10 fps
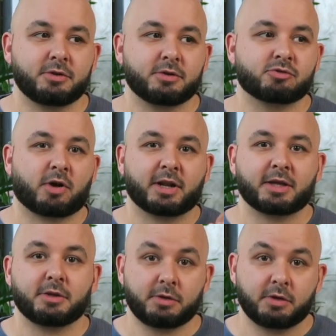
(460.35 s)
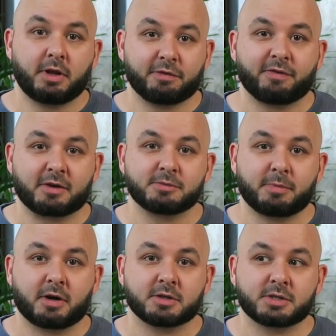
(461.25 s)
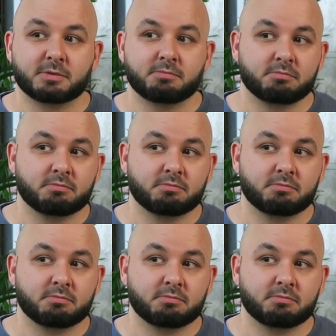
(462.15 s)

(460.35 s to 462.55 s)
you need $1,000.